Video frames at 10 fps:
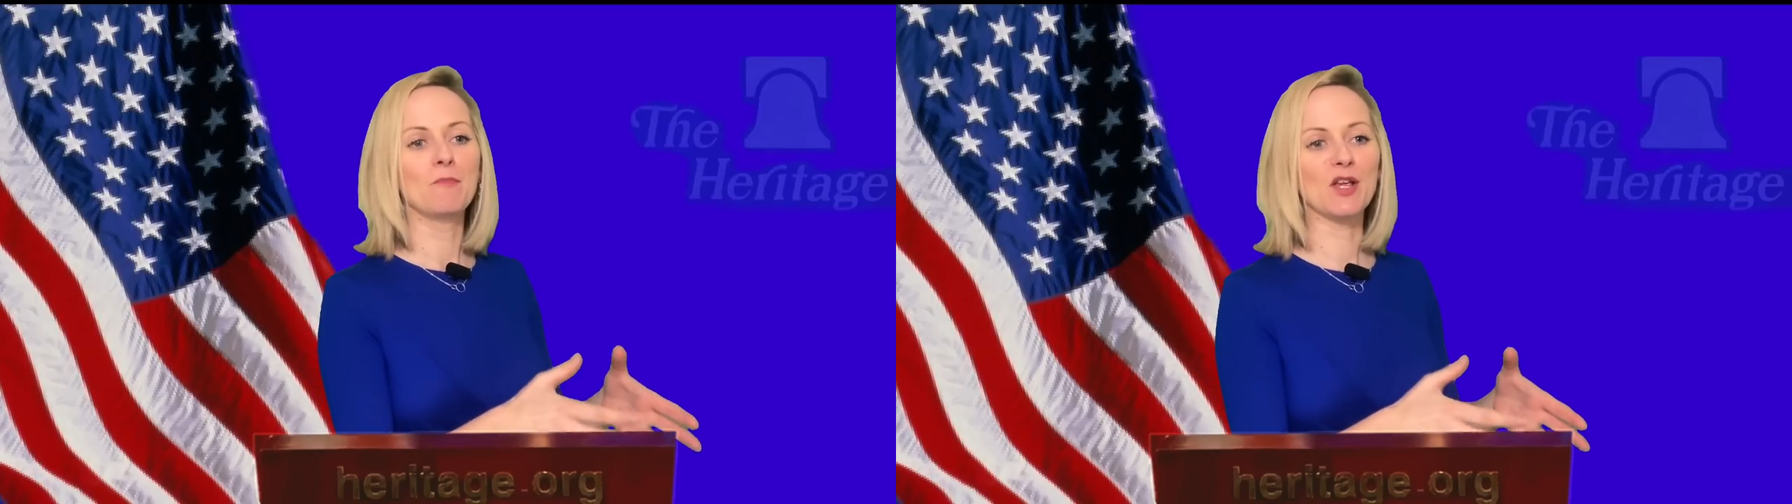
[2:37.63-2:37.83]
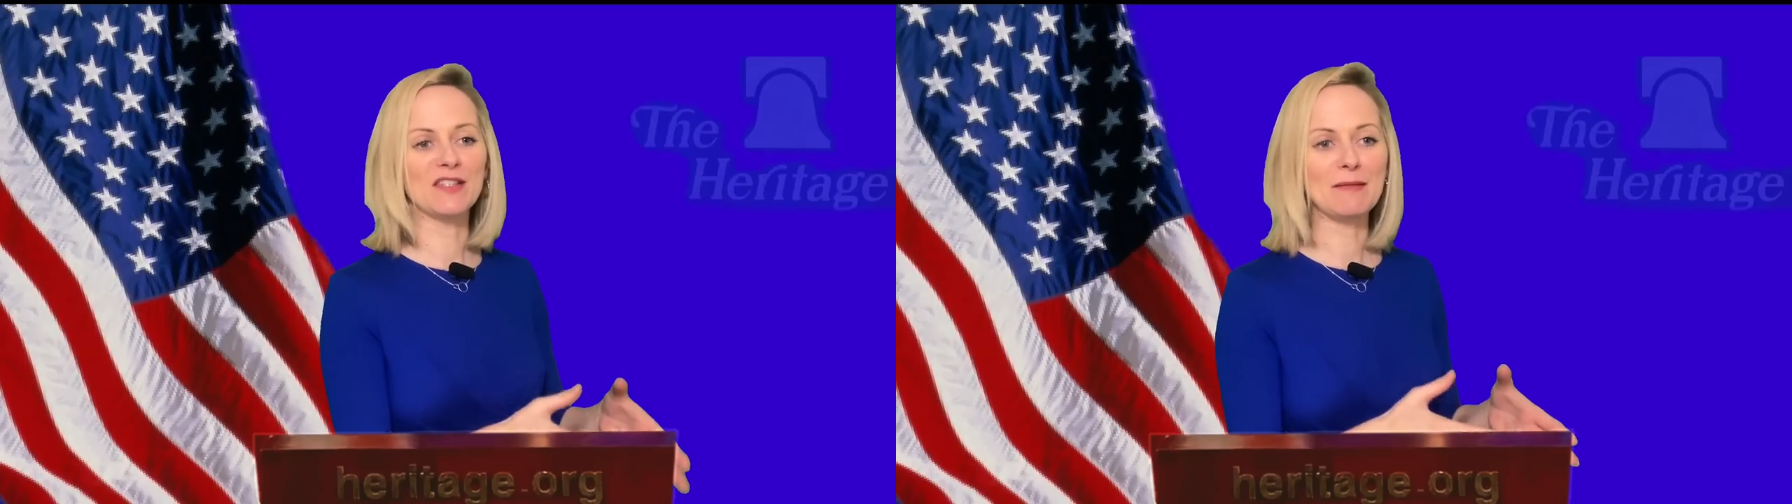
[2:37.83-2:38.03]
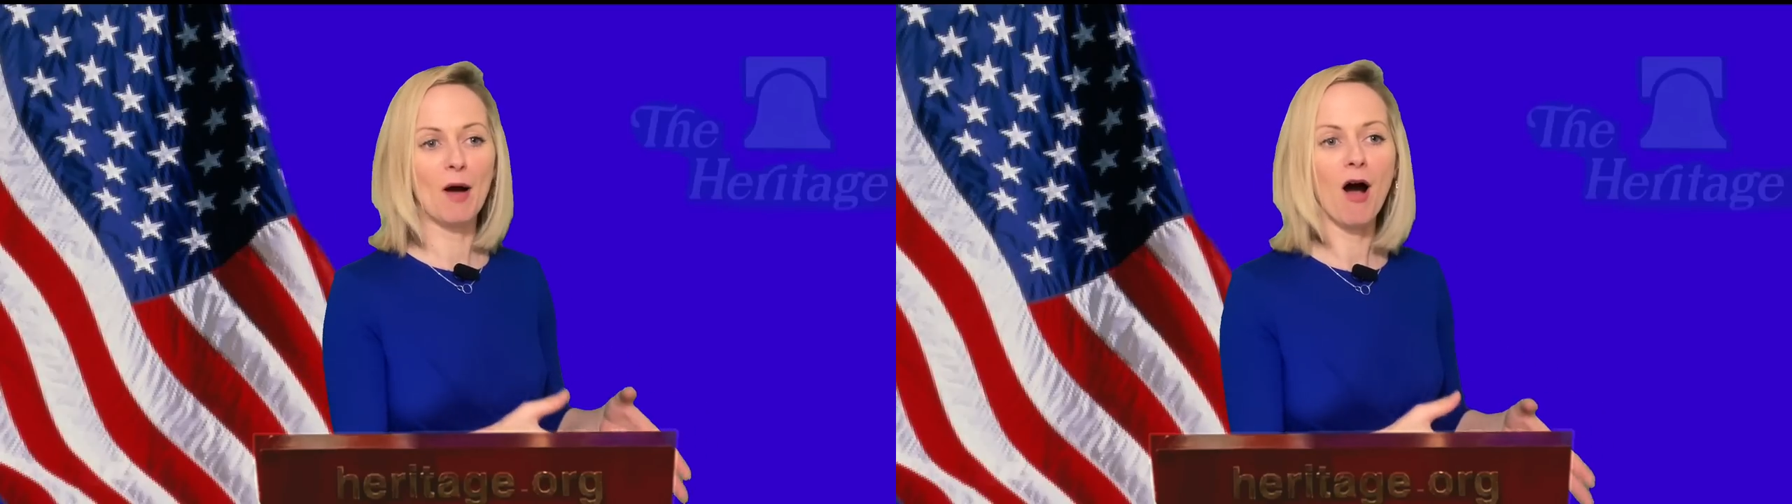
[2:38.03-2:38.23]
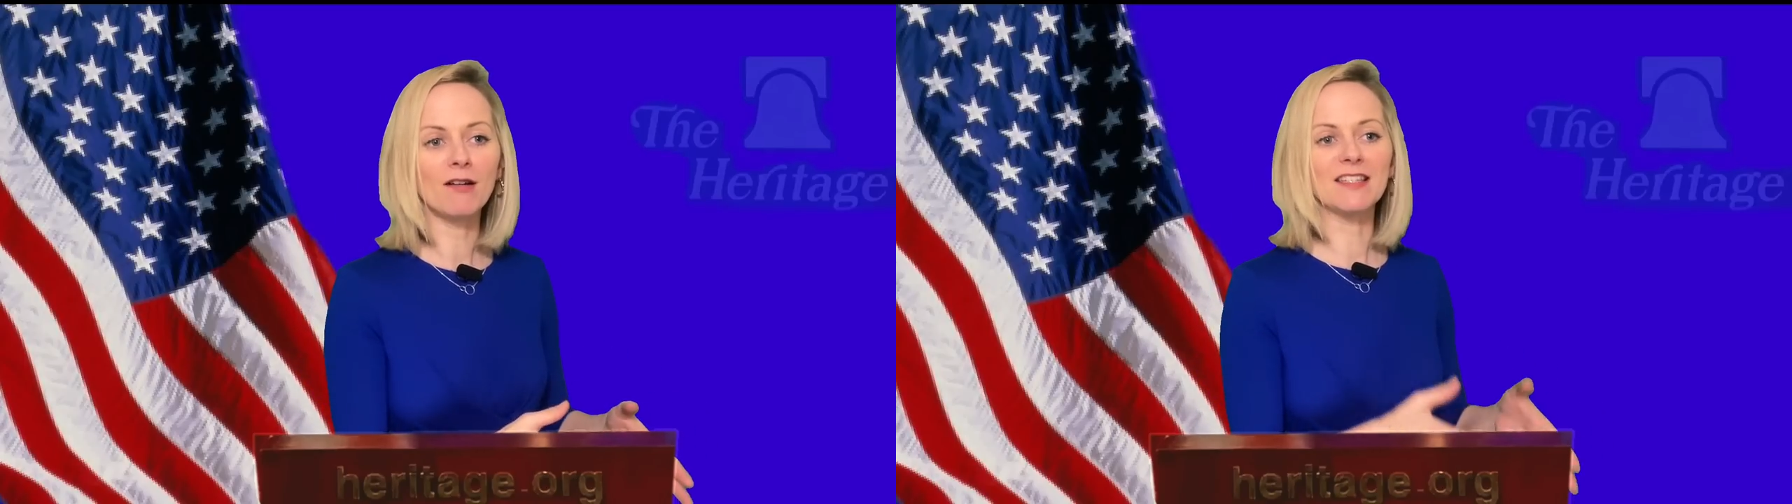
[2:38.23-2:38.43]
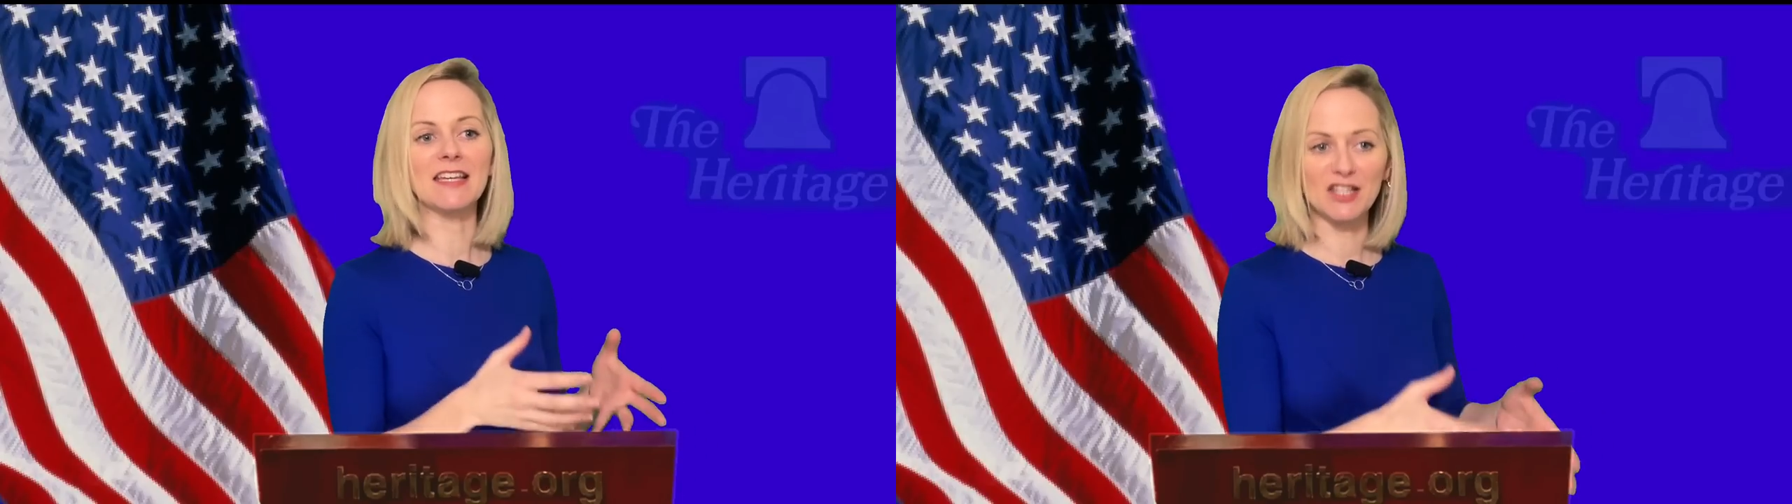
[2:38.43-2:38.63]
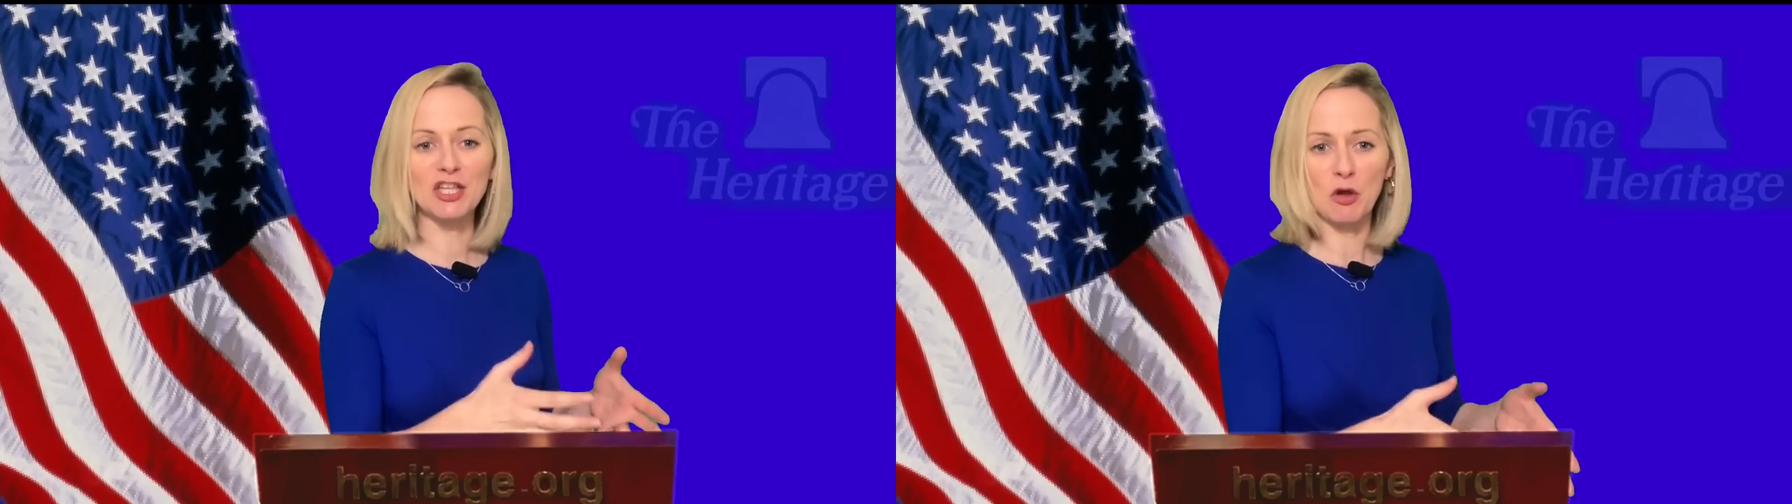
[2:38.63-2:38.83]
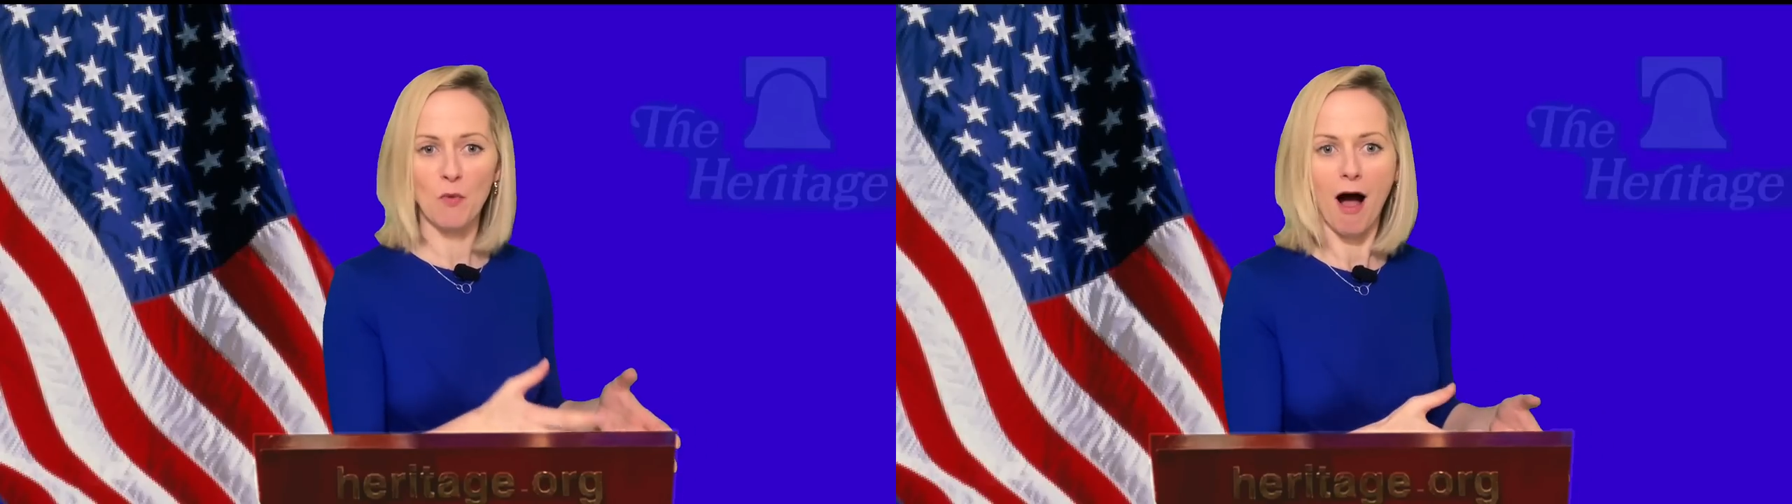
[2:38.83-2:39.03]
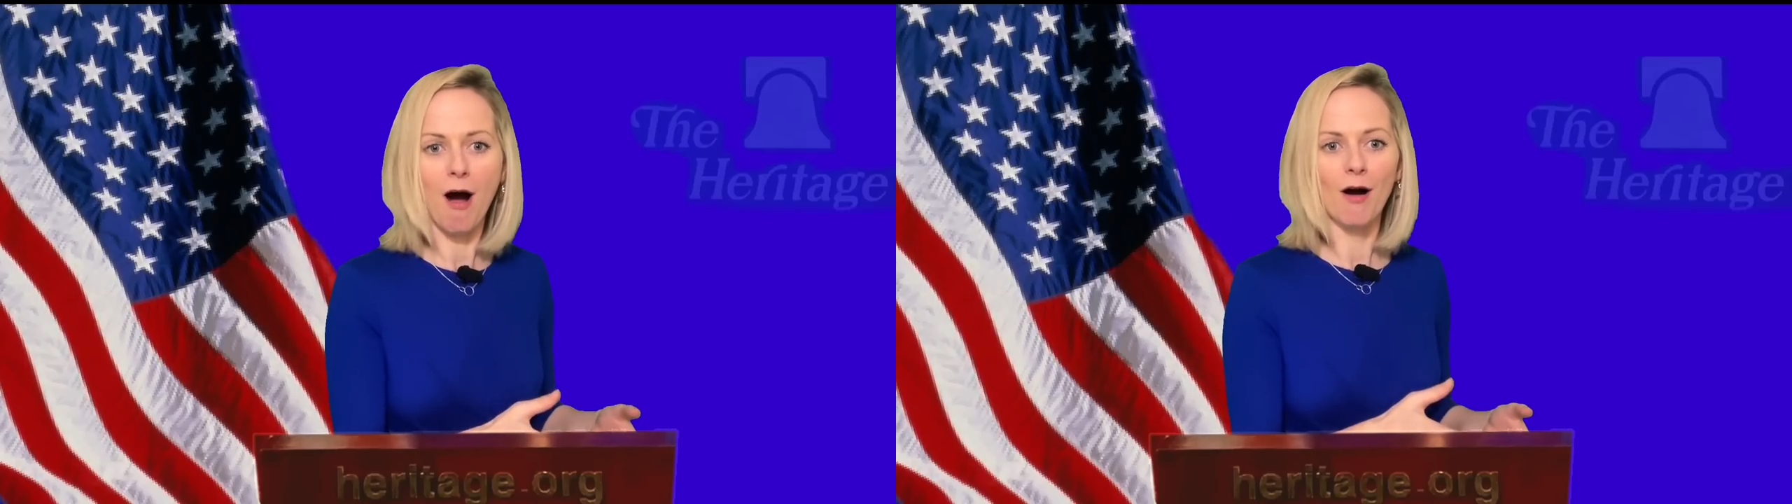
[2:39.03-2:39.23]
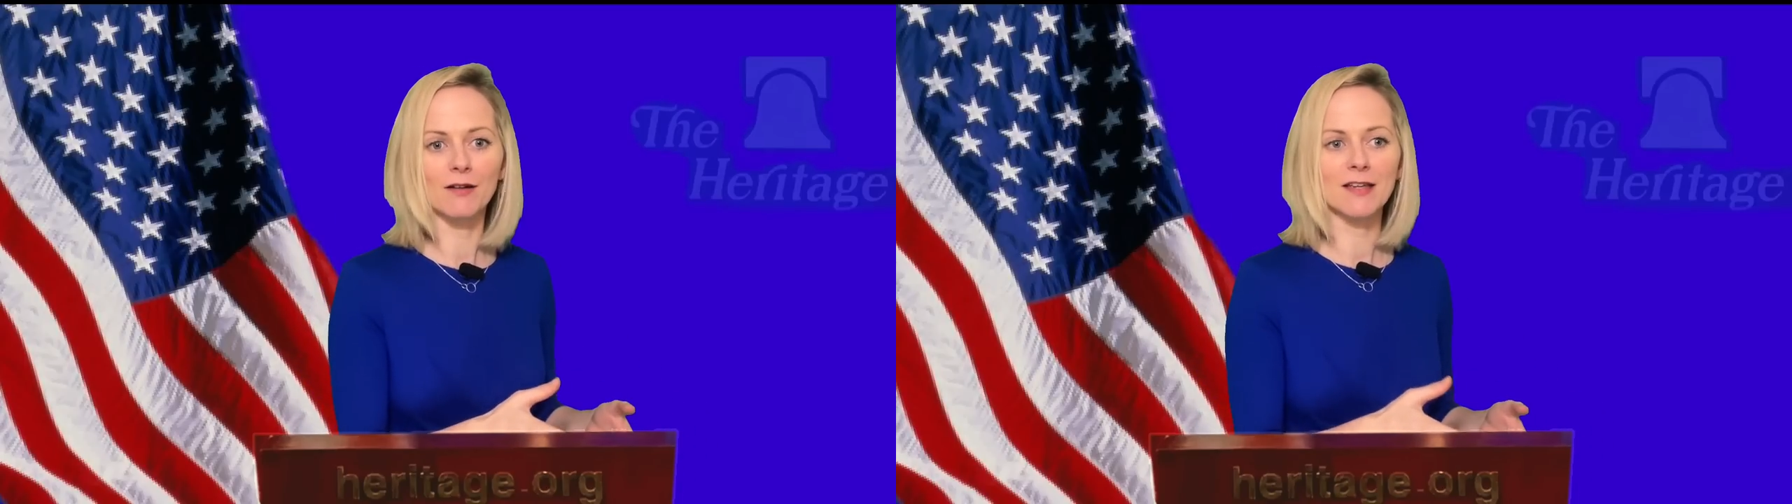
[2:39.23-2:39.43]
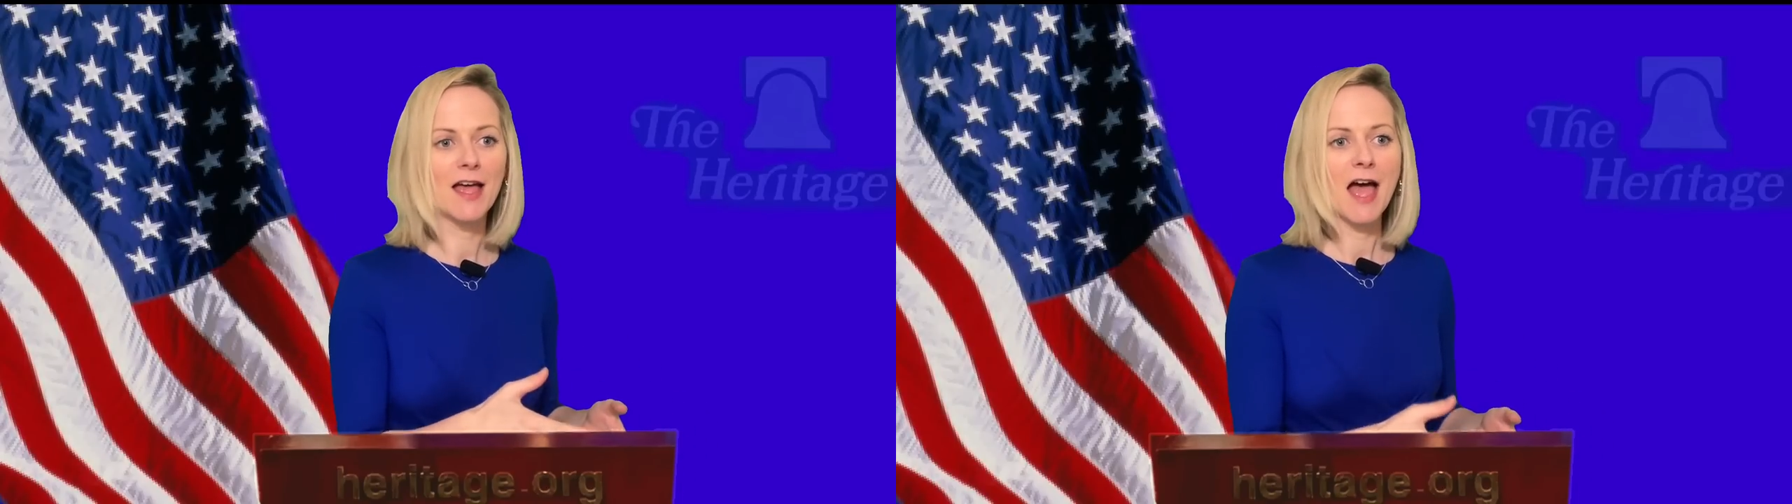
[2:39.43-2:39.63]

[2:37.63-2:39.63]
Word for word: because he partied too hard,